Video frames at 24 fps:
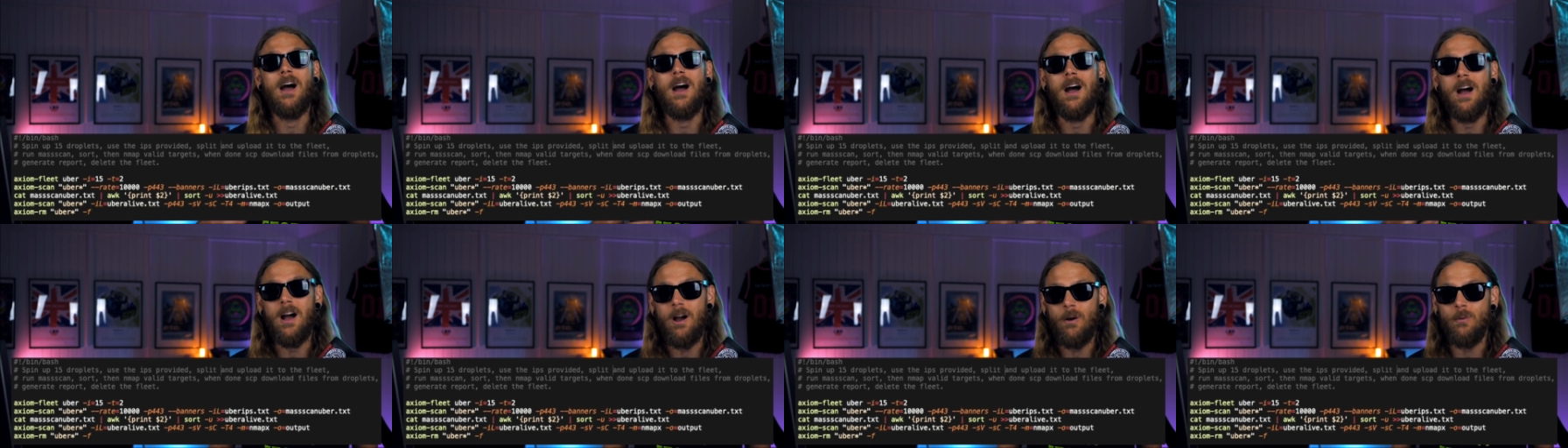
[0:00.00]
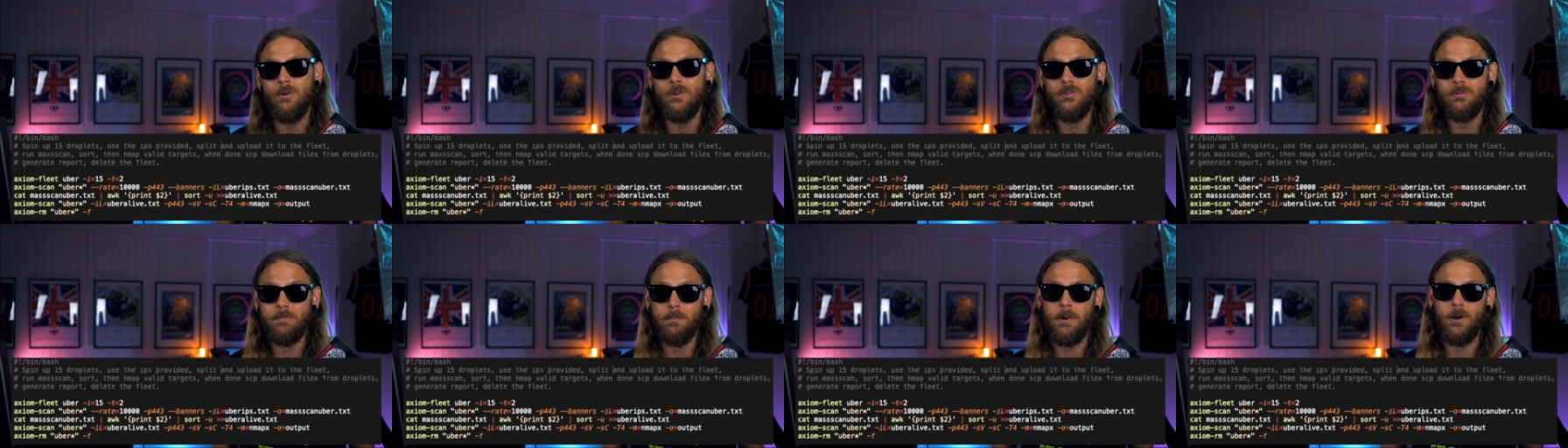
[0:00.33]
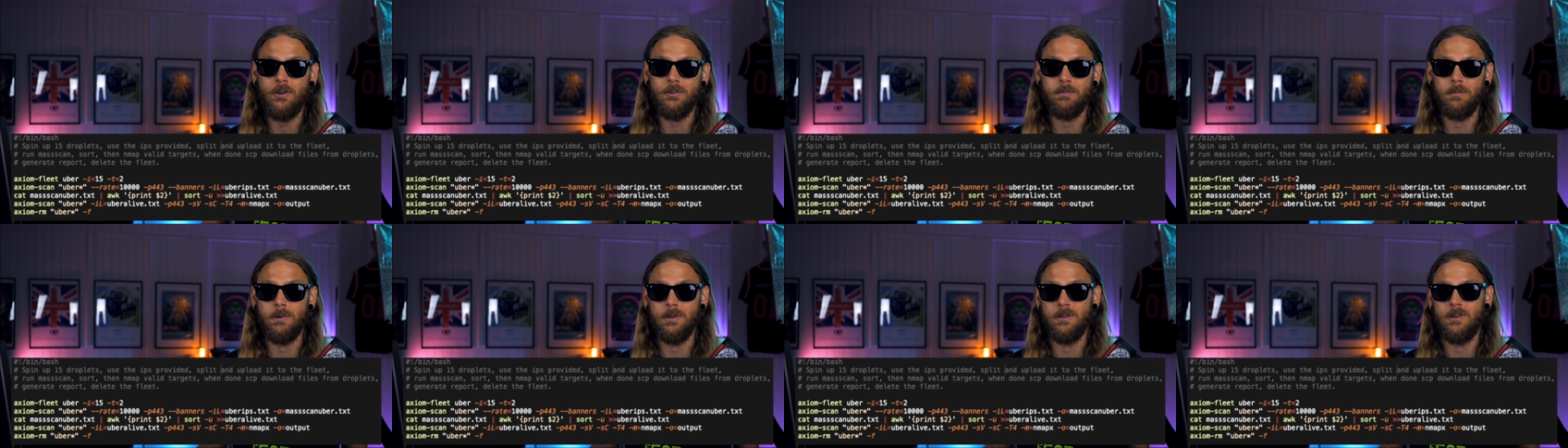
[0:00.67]
how is
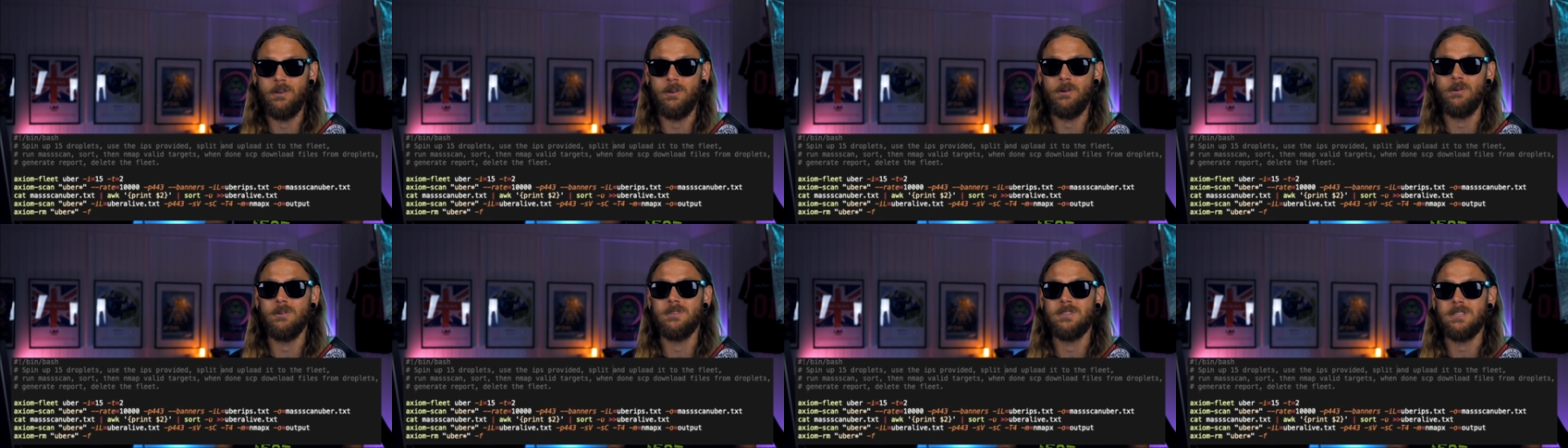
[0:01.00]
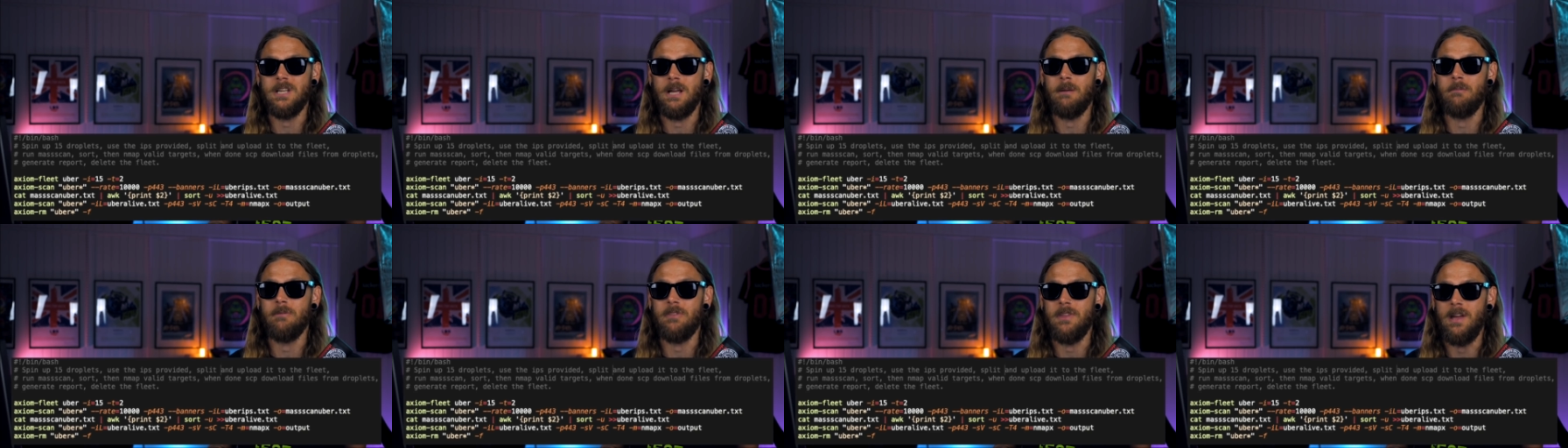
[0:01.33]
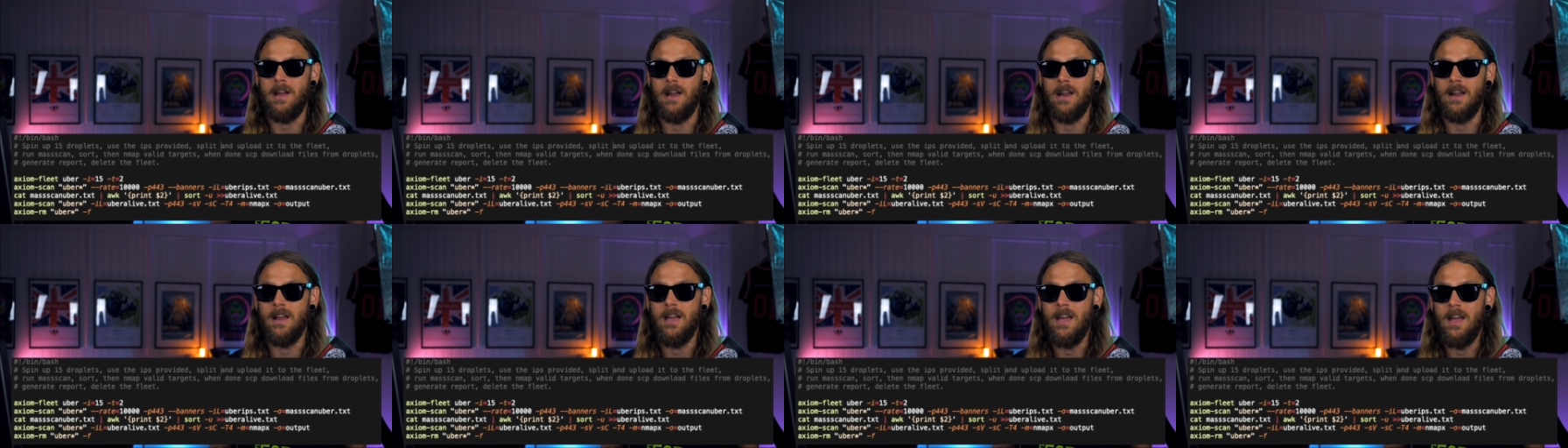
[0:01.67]
possible to do the same
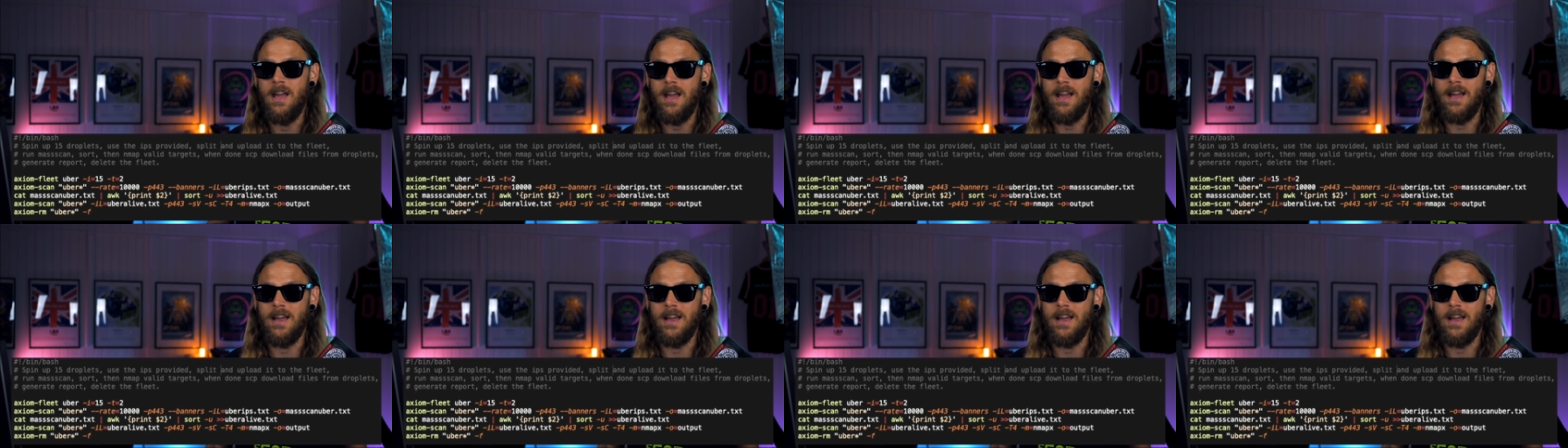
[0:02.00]
thing